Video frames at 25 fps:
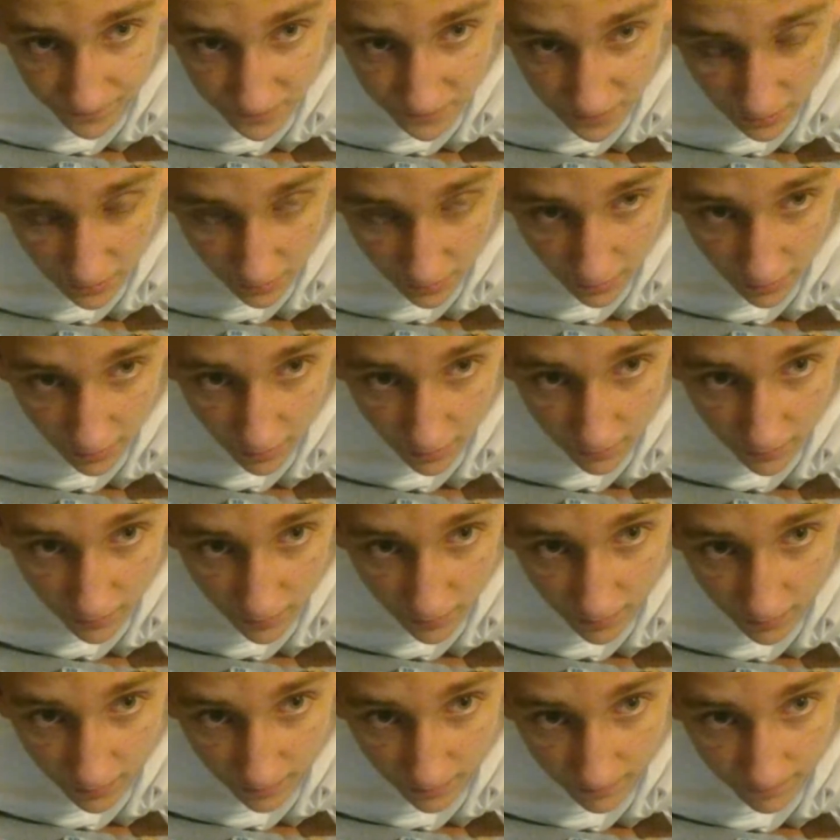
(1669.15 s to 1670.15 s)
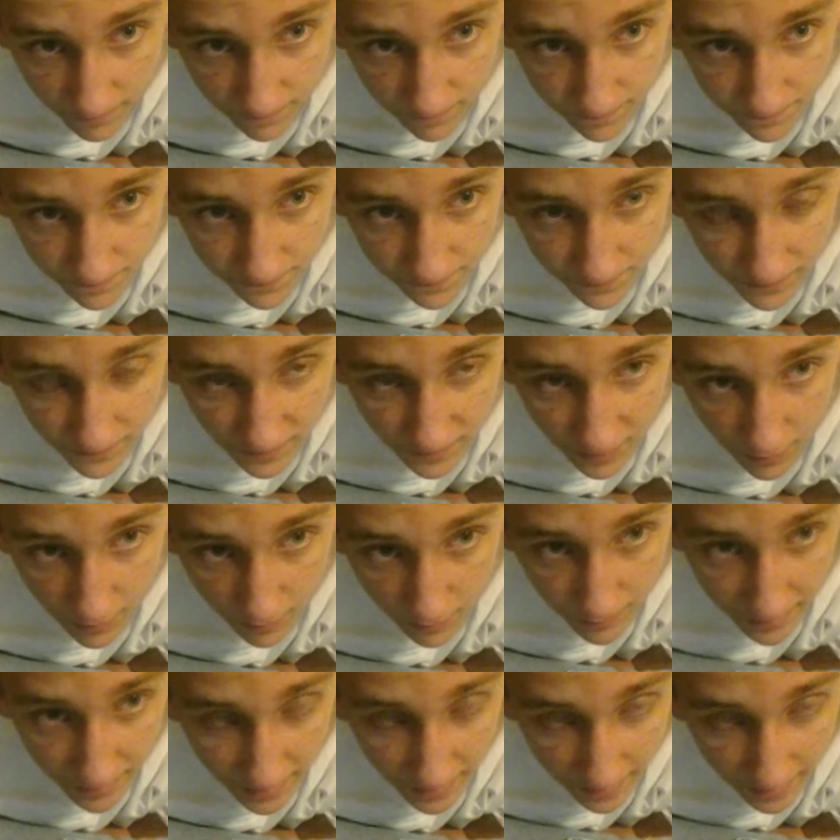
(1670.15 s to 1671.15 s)
turn it over, and there will
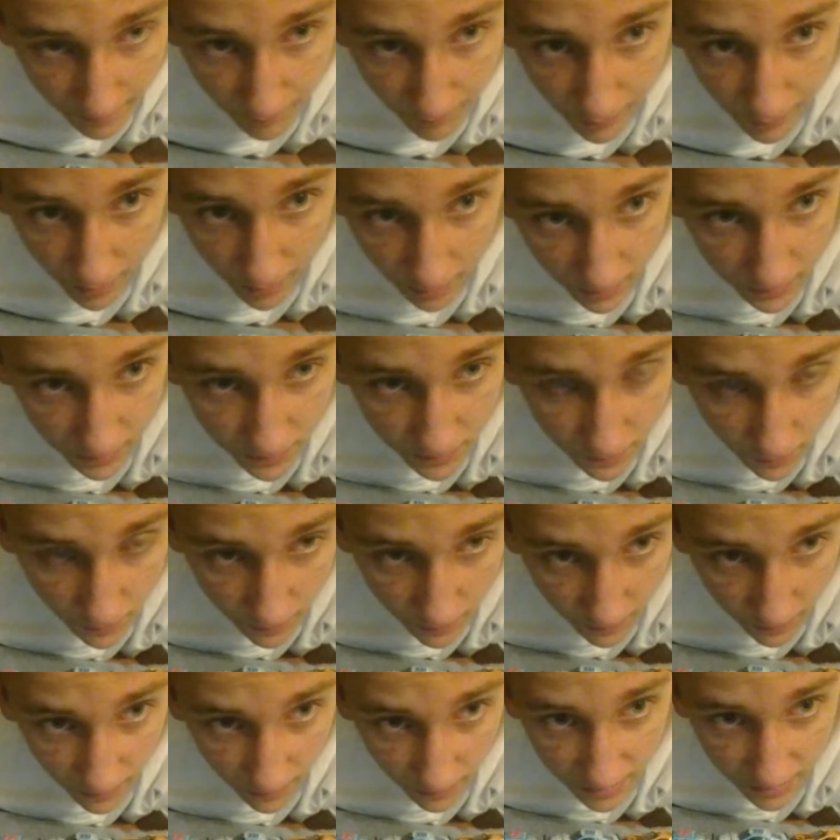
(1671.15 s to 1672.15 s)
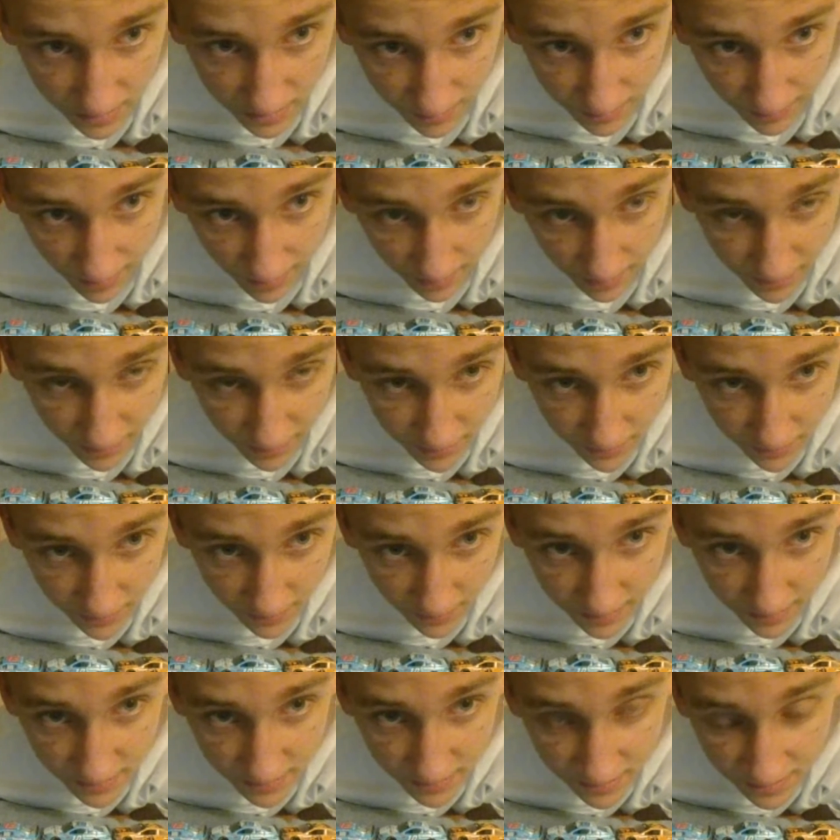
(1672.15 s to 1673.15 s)
be a bar scrolling across the bottom of your
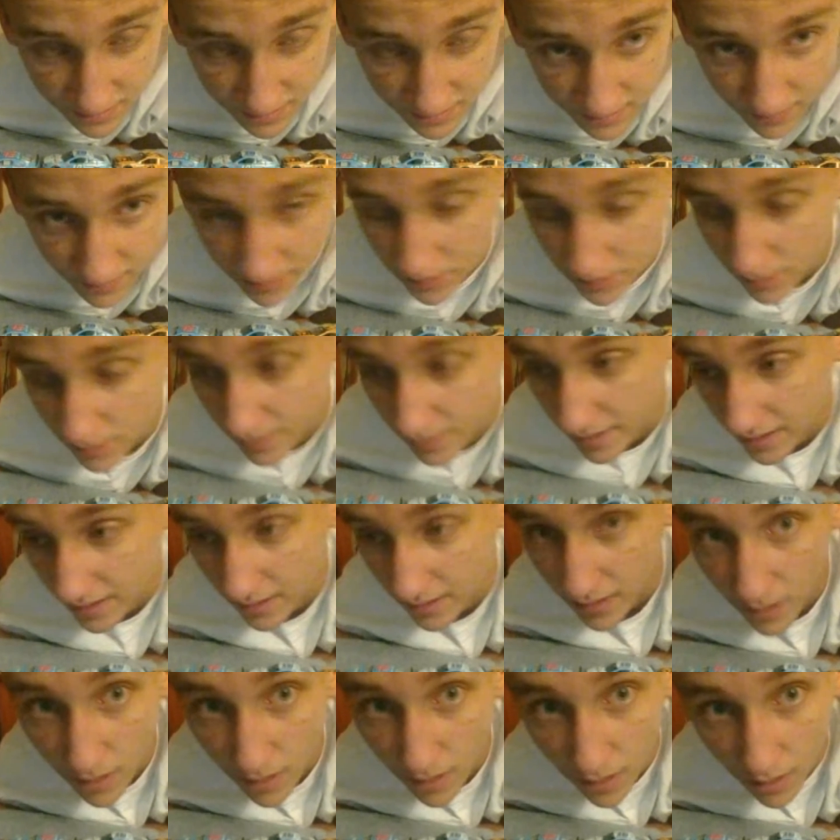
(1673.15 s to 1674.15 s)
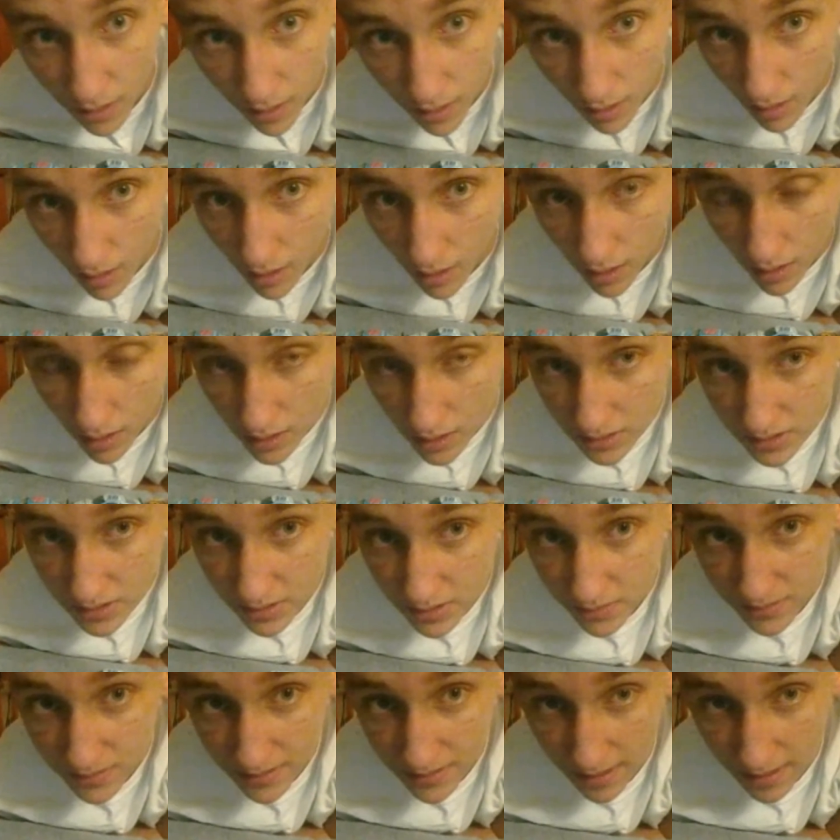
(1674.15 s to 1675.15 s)
screen, since this race will be
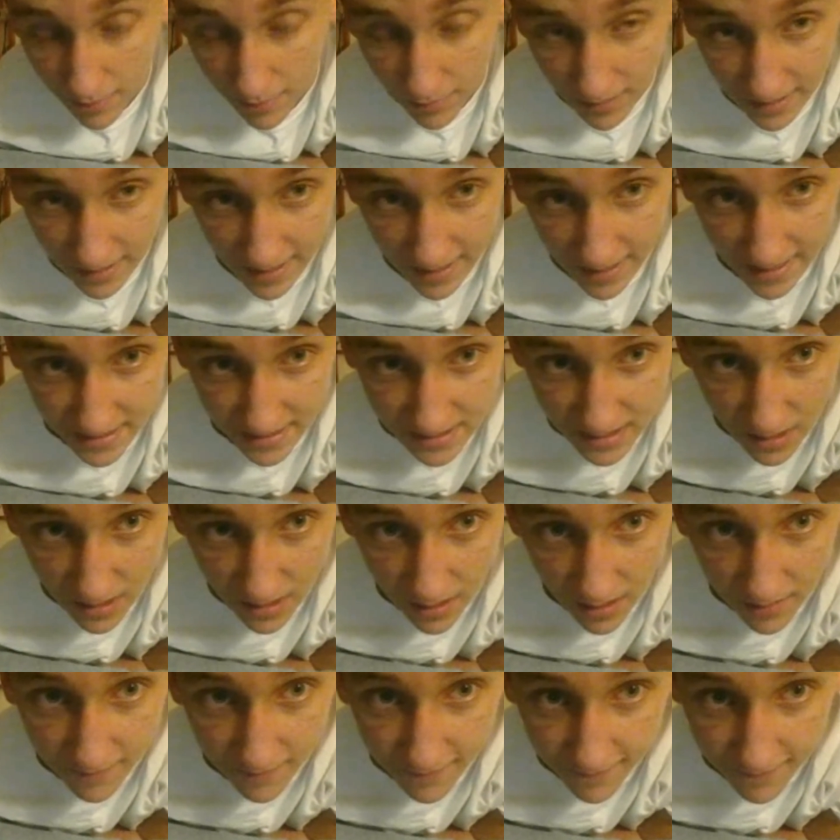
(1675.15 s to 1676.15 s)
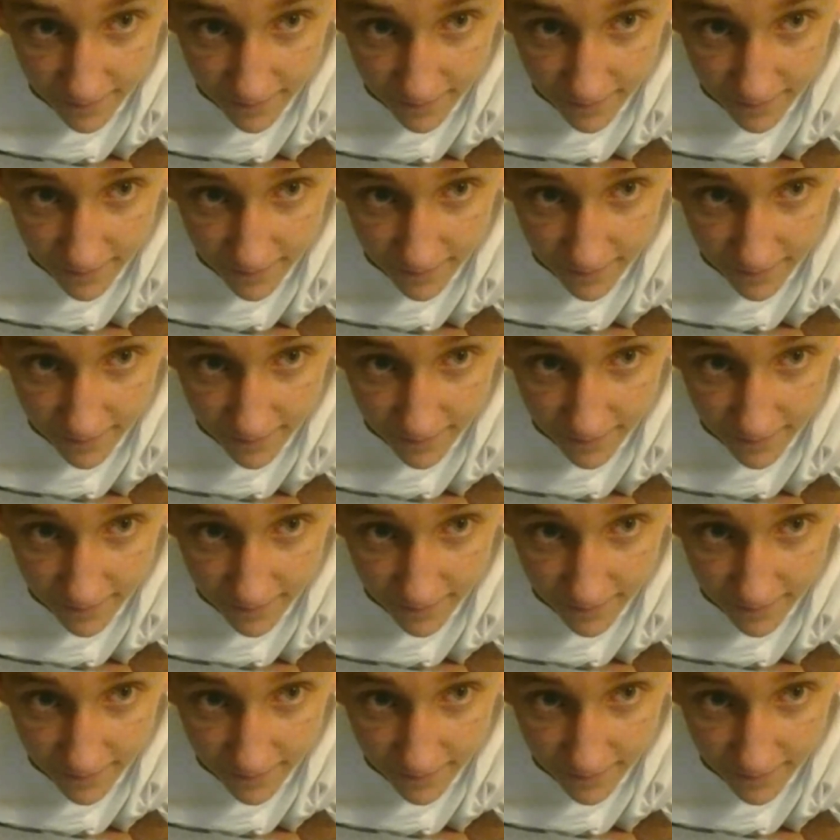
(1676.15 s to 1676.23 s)
also simulcast on